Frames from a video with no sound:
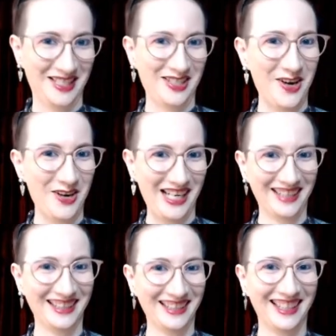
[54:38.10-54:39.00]

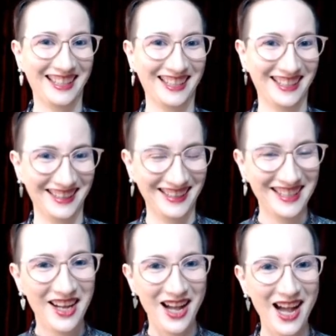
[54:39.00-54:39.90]
Sorry.
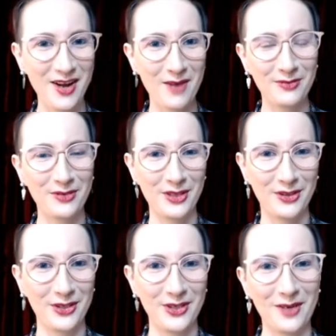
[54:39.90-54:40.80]
I opt for the
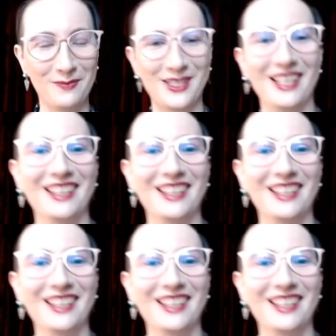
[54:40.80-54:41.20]
third option.